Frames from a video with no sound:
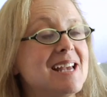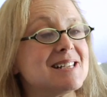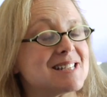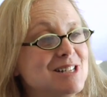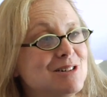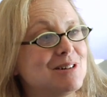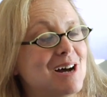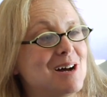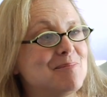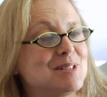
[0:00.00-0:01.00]
Yes, I do.
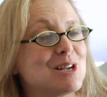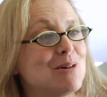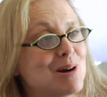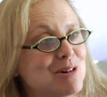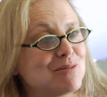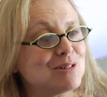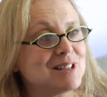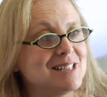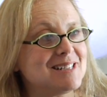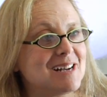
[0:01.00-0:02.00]
So I work for
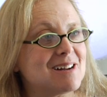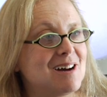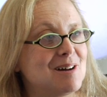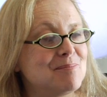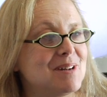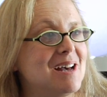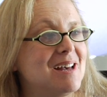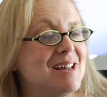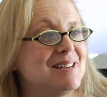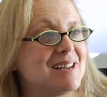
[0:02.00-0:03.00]
lynda.com,
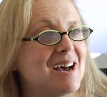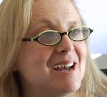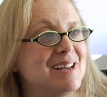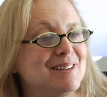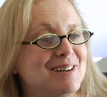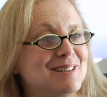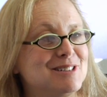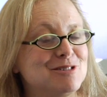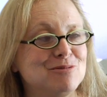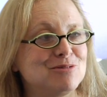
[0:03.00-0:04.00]
and I
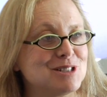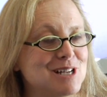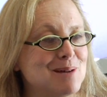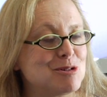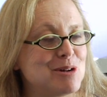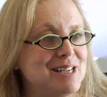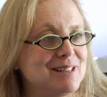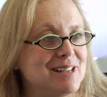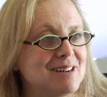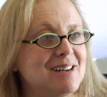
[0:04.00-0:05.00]
do full-time
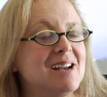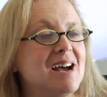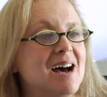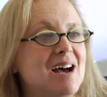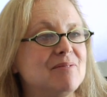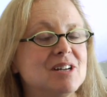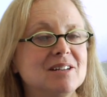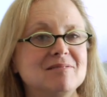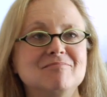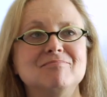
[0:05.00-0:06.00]
training there. I've
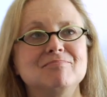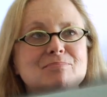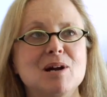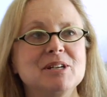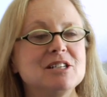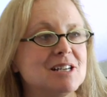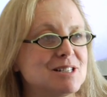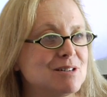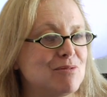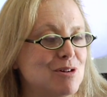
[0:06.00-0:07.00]
done probably a
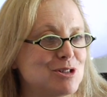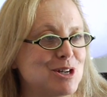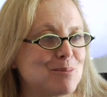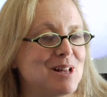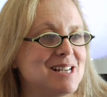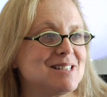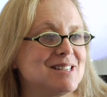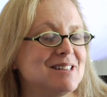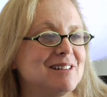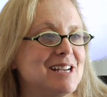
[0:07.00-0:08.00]
dozen Photoshop classes
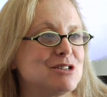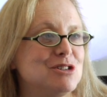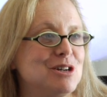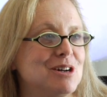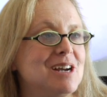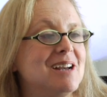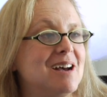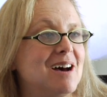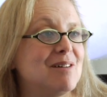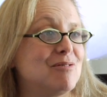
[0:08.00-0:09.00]
in the last year,
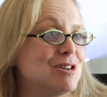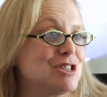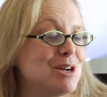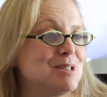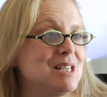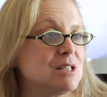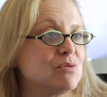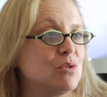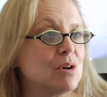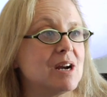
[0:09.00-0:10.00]
Photoshop
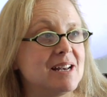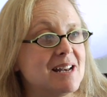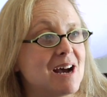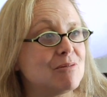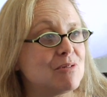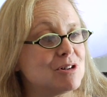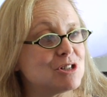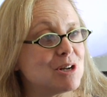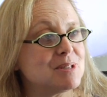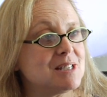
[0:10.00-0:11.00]
CS4 and now
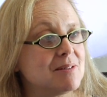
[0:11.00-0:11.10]
Photoshop